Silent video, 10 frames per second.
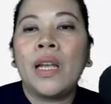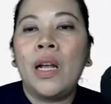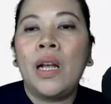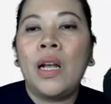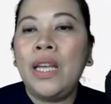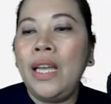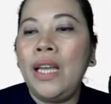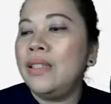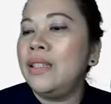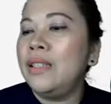Okay,
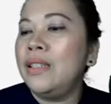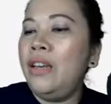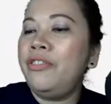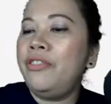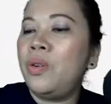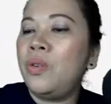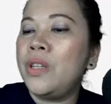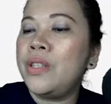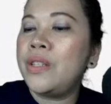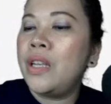and of
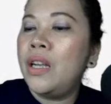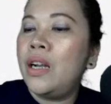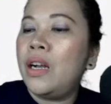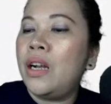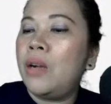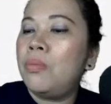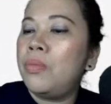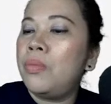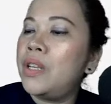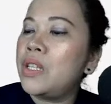course,
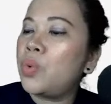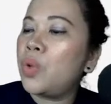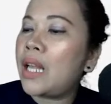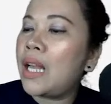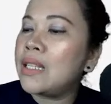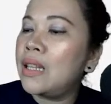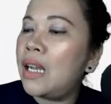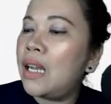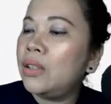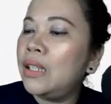this will cancel
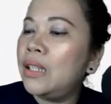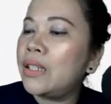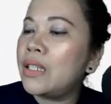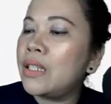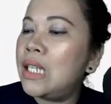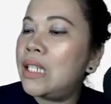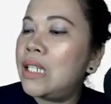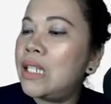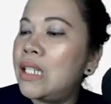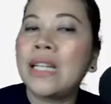out. Liters
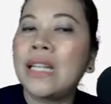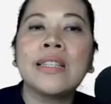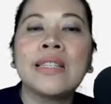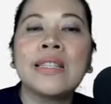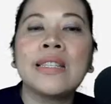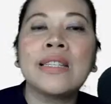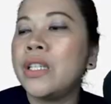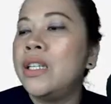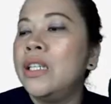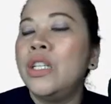cancels out.
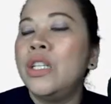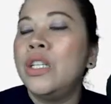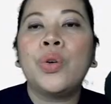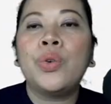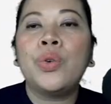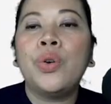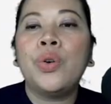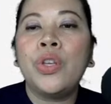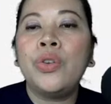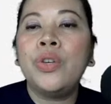So your
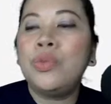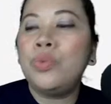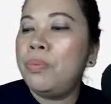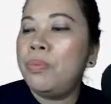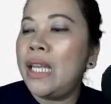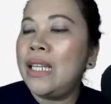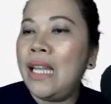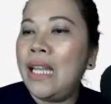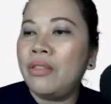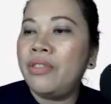unit will be in
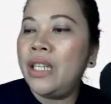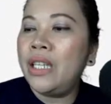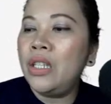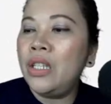Kelvin.